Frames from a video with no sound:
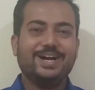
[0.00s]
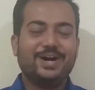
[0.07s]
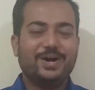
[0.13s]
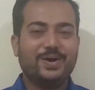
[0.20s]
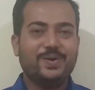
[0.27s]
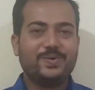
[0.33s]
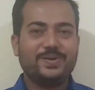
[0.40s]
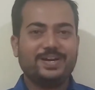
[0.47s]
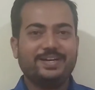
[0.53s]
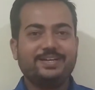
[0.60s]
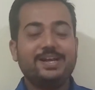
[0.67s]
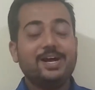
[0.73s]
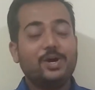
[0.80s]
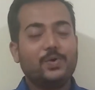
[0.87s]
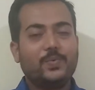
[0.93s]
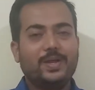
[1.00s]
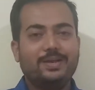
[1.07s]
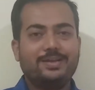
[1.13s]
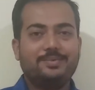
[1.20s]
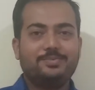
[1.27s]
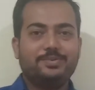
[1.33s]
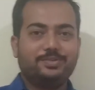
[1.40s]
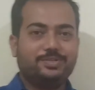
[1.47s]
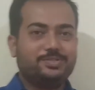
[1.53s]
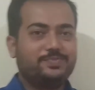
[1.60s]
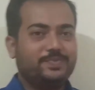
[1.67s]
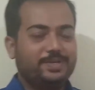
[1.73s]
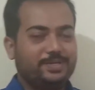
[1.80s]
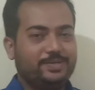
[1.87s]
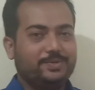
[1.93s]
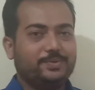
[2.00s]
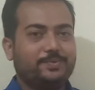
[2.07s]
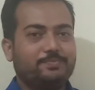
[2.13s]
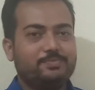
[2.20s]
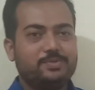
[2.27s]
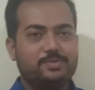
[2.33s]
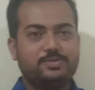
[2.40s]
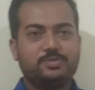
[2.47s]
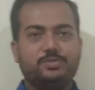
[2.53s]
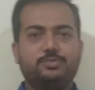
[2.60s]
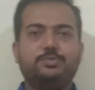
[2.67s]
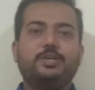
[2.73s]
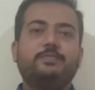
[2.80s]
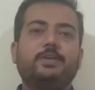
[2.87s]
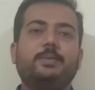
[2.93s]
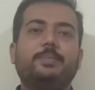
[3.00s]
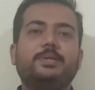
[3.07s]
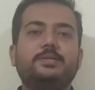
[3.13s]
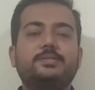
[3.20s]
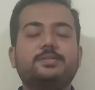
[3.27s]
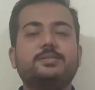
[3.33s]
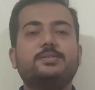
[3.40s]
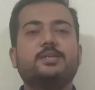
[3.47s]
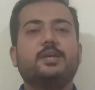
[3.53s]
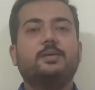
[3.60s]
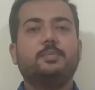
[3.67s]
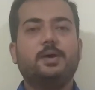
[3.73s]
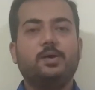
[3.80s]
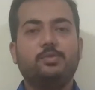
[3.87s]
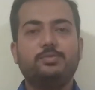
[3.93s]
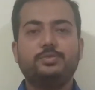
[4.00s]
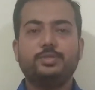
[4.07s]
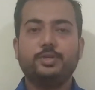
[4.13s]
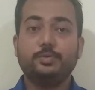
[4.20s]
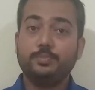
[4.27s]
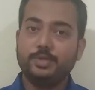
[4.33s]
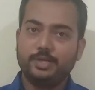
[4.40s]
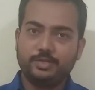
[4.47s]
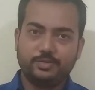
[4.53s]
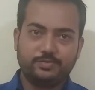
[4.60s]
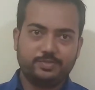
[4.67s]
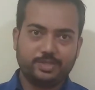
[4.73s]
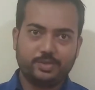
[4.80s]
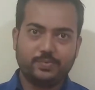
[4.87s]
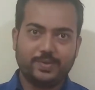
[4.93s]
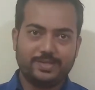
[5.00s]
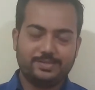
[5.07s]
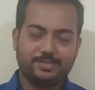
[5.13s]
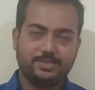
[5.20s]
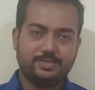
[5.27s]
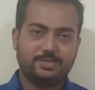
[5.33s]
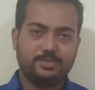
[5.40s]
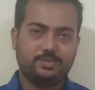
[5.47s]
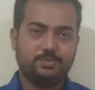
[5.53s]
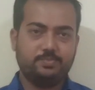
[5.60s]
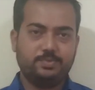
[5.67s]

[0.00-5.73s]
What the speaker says: Alright, welcome to this video. So today we'll be discussing about cumulative frequencies.